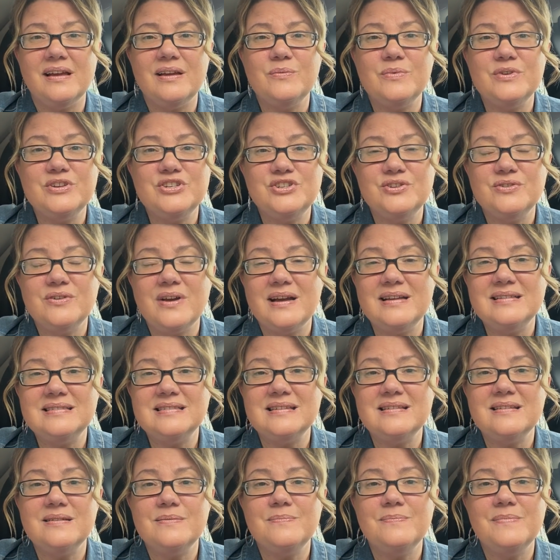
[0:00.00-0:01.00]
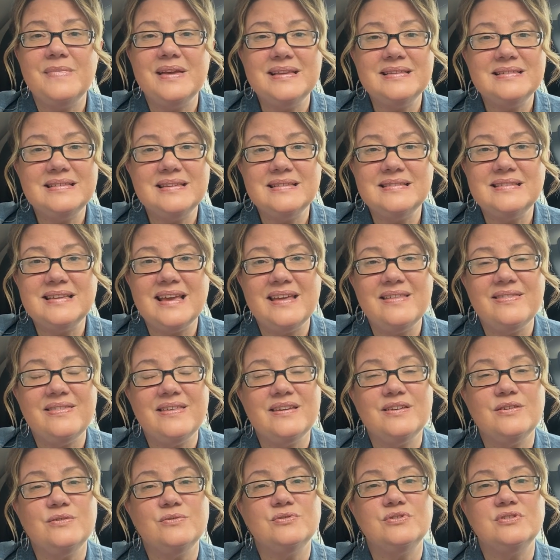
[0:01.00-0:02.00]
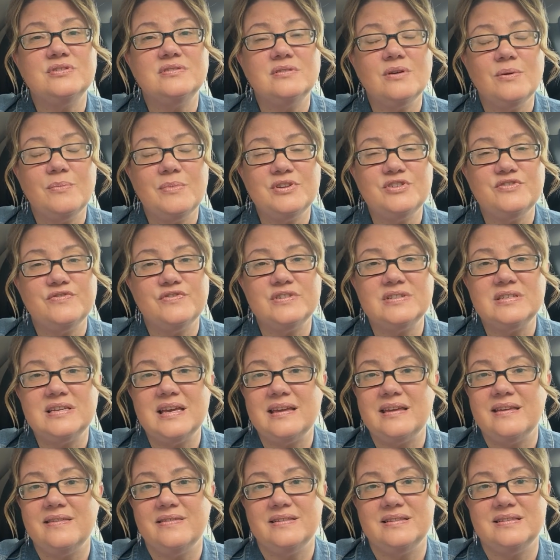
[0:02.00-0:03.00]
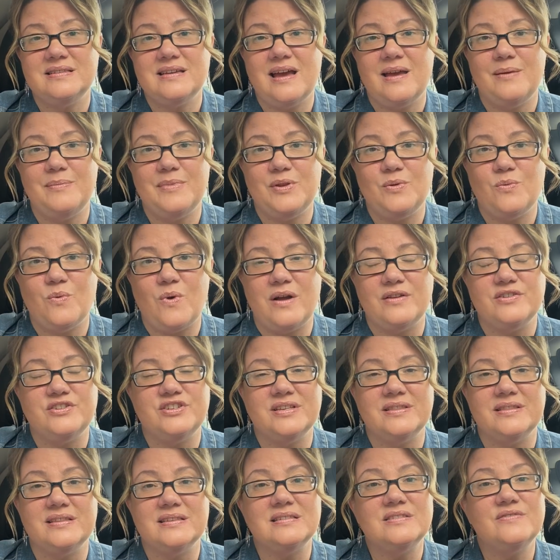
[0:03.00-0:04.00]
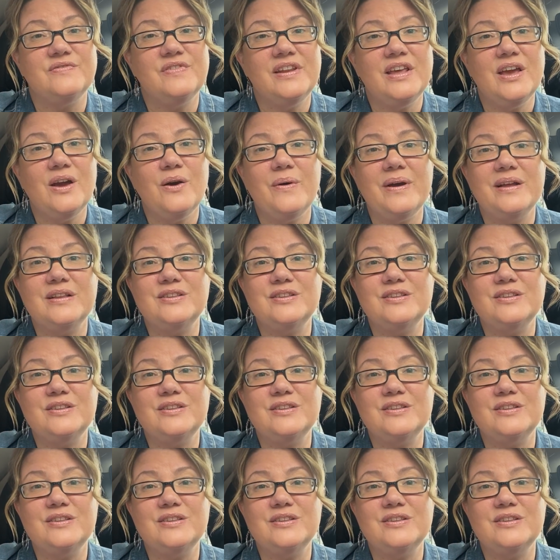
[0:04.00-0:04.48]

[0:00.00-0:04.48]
I wish you guys an amazing day. Thank you so much for taking the time and watching this video.